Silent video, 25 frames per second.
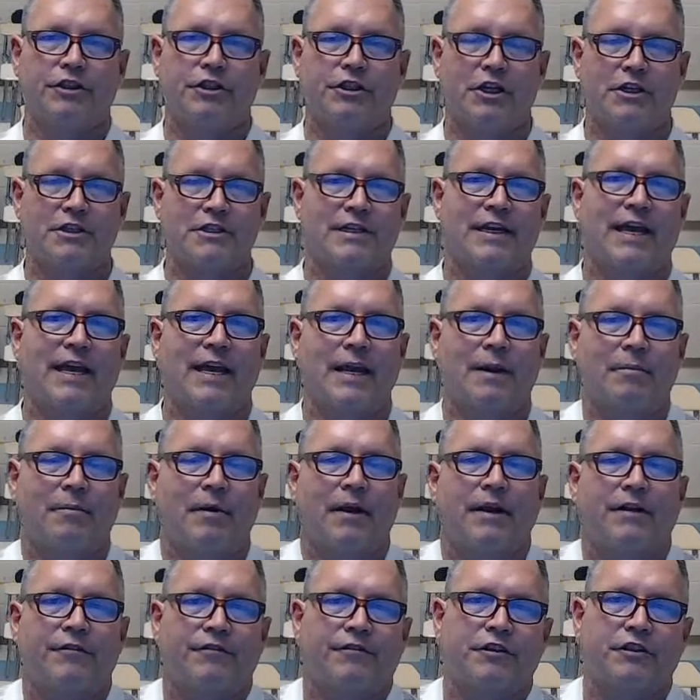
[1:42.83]
just to get them
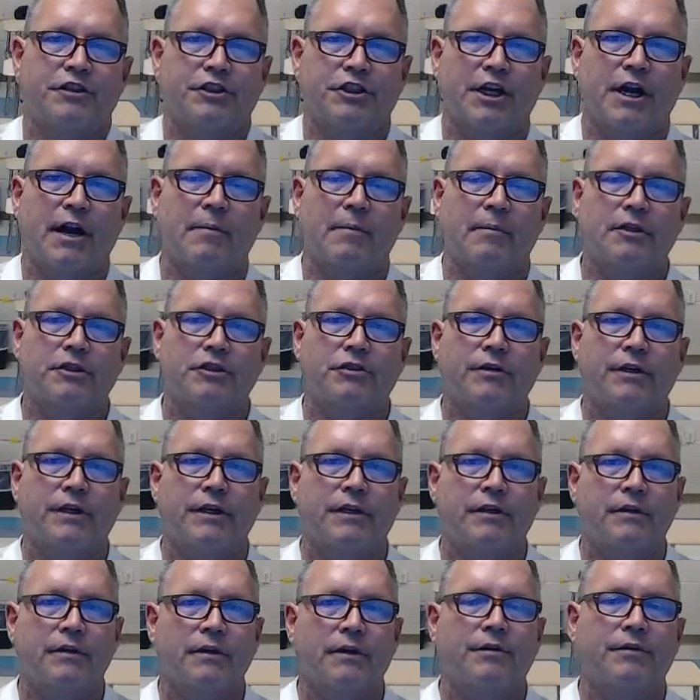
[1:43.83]
ready for geometry.
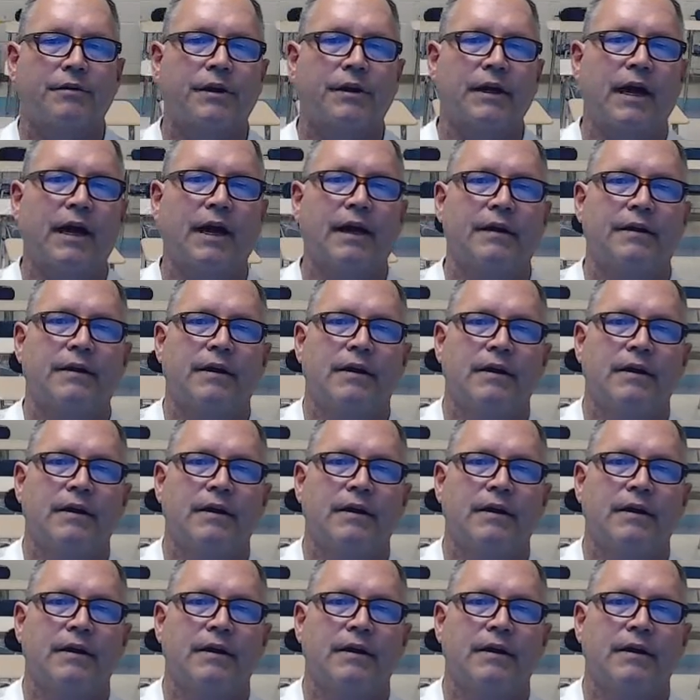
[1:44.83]
Okay?